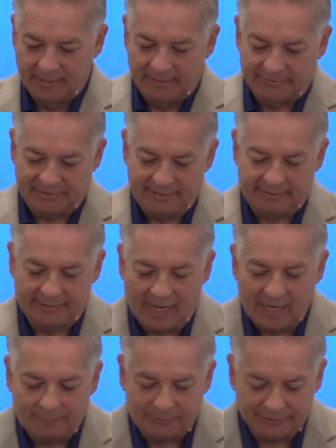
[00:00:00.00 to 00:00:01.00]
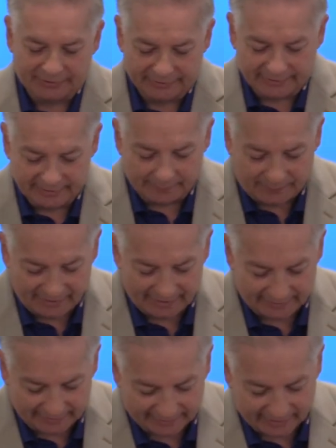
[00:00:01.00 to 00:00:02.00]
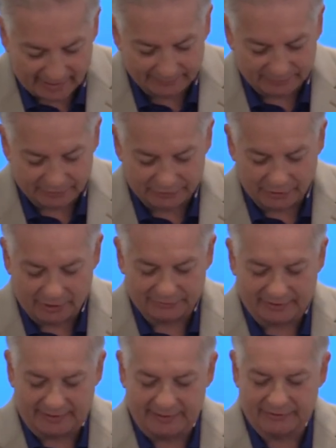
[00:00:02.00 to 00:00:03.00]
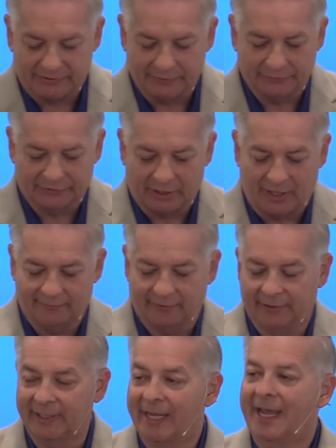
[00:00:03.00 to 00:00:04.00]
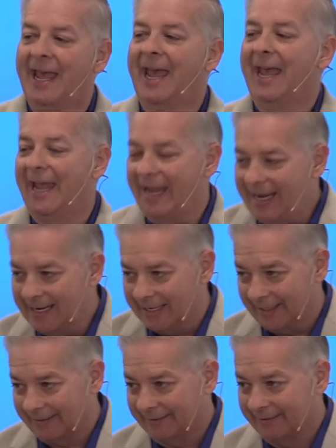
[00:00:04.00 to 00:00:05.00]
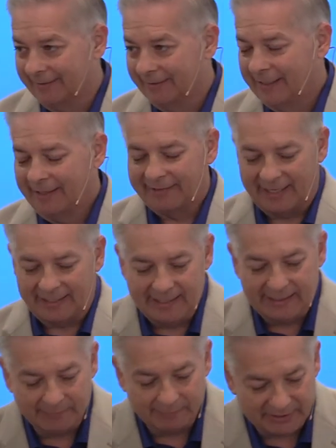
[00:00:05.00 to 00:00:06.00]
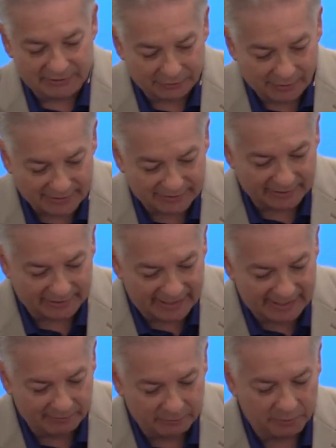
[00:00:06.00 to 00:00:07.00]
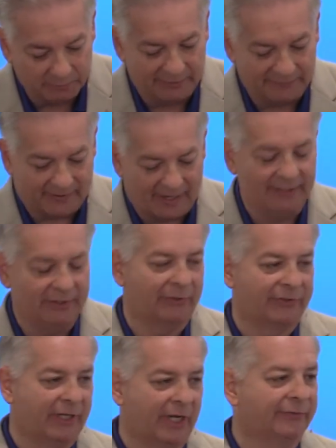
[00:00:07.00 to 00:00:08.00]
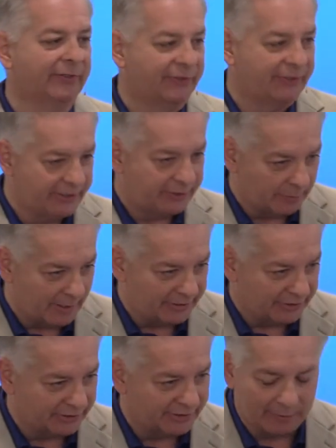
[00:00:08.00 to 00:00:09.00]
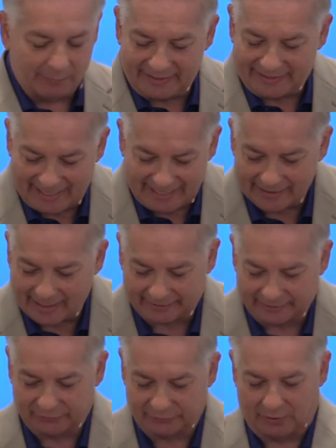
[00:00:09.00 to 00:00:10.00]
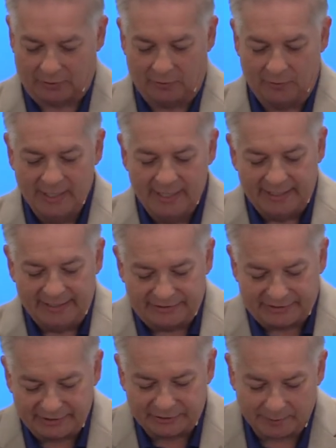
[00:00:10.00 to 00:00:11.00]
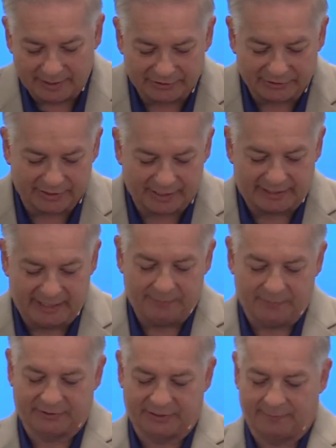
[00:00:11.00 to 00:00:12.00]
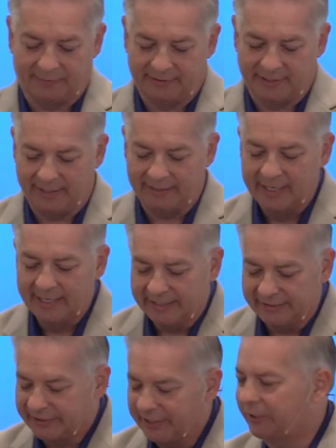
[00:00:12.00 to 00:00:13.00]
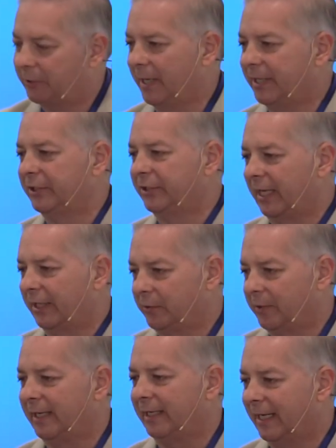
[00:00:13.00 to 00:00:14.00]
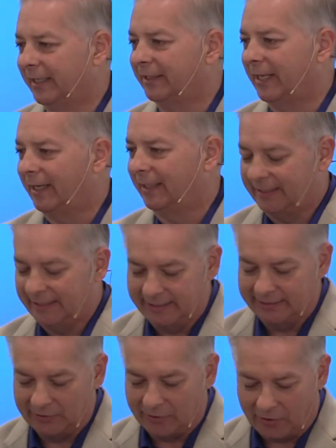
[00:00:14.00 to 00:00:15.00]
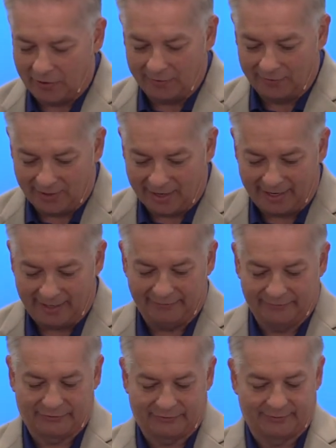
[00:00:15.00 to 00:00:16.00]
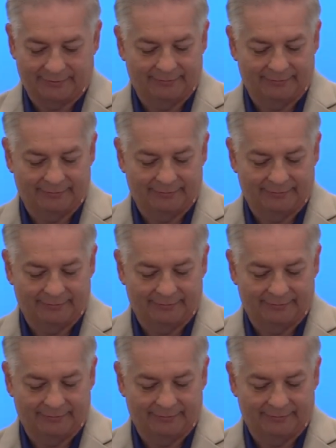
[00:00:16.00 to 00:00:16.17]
See, God puts us in the pit at times to show us that He's still sovereign and that He can be trusted even when we find ourselves in situations that we cannot control, in situations that keep us up at night, in situations that create anxiety in our lives.